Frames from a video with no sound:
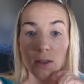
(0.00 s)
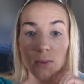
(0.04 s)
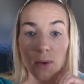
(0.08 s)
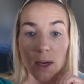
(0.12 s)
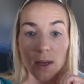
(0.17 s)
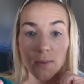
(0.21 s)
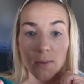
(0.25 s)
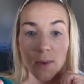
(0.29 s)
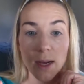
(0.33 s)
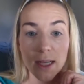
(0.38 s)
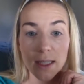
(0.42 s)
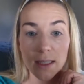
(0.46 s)
Wet
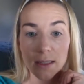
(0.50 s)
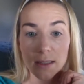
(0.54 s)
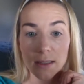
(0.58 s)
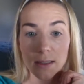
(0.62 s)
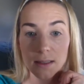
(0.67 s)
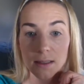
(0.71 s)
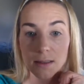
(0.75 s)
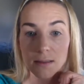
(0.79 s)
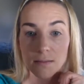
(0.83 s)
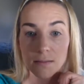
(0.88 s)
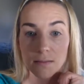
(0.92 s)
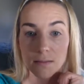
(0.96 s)
n Wild
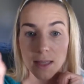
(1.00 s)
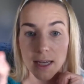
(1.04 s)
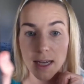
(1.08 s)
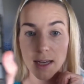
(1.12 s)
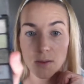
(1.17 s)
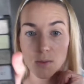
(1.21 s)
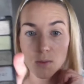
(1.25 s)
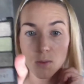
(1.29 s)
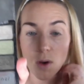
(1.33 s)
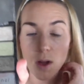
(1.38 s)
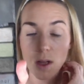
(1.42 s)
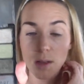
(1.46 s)

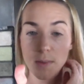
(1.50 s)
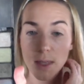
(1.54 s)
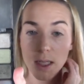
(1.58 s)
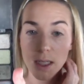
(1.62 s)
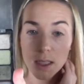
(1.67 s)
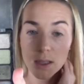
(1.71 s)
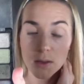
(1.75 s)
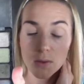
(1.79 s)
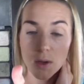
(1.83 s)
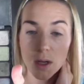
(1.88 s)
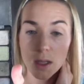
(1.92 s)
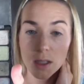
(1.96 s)
at
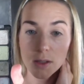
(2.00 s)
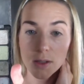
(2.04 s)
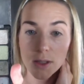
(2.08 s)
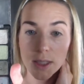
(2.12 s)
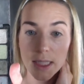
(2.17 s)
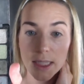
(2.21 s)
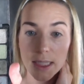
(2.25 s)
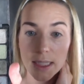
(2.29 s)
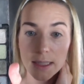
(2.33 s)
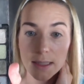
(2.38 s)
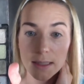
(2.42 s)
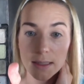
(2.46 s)
Walmart,
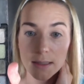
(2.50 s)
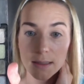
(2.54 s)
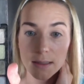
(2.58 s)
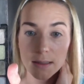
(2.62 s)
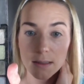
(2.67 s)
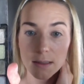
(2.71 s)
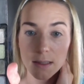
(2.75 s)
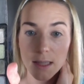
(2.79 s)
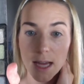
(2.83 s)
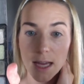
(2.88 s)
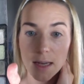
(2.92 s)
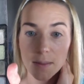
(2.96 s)

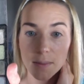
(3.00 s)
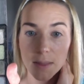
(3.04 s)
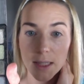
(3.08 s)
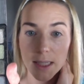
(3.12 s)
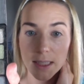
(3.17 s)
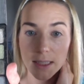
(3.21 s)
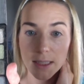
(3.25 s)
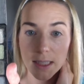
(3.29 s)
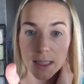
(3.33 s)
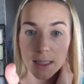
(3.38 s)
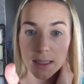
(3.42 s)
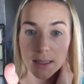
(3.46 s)
Walgreens, a lot of
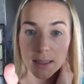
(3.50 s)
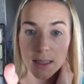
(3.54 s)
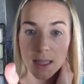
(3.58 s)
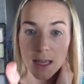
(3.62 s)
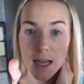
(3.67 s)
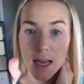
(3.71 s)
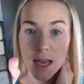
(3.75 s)
places.